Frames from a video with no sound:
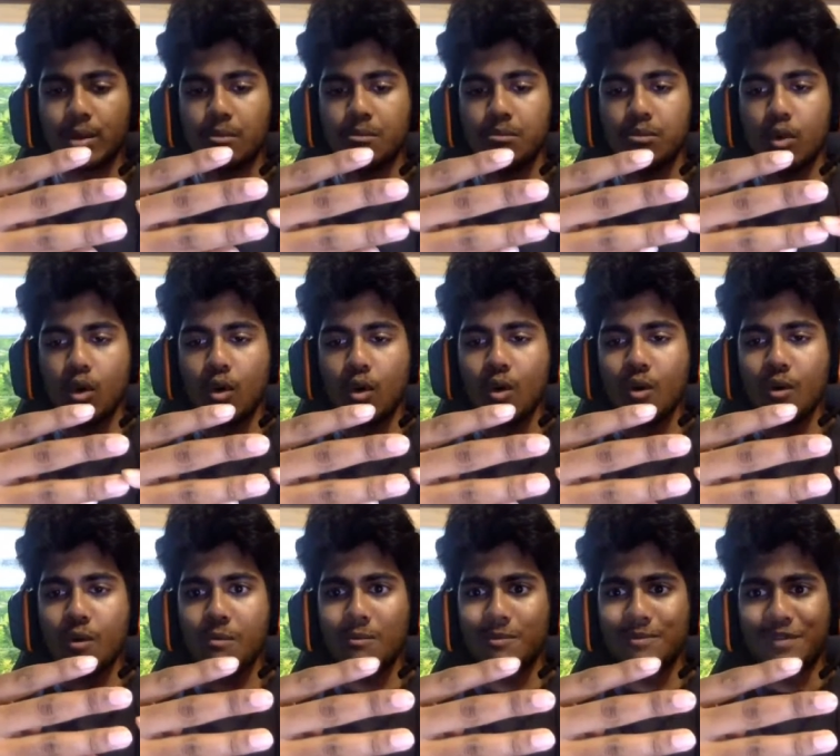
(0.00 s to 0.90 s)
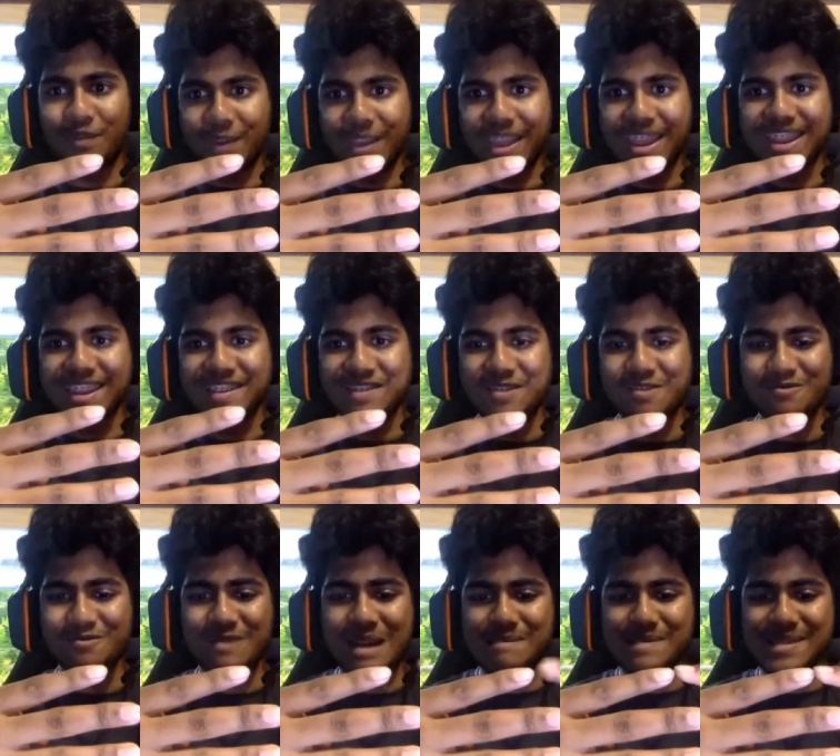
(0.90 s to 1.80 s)
more fin or
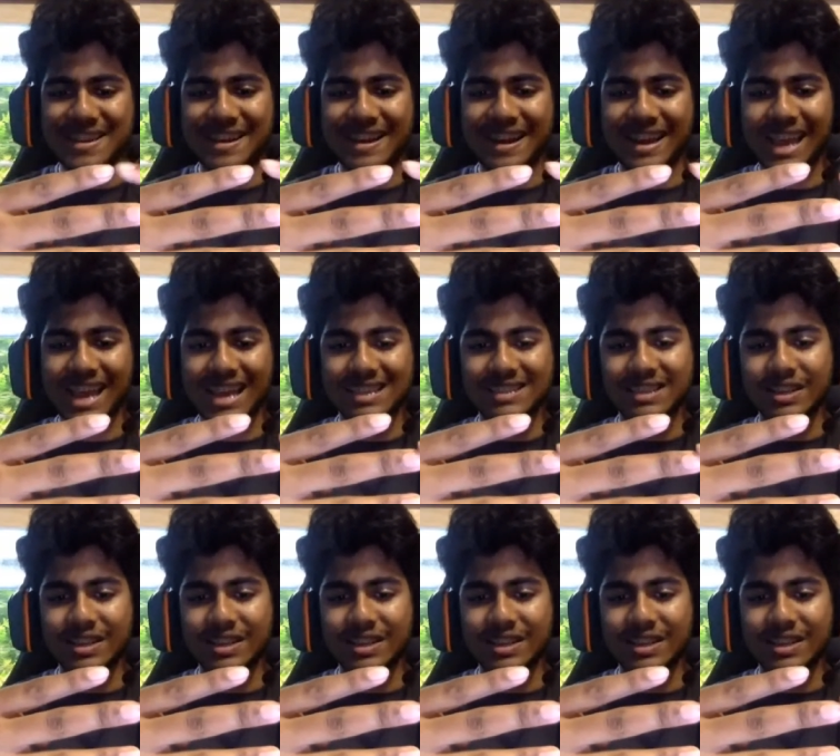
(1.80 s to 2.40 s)
webbing, I guess,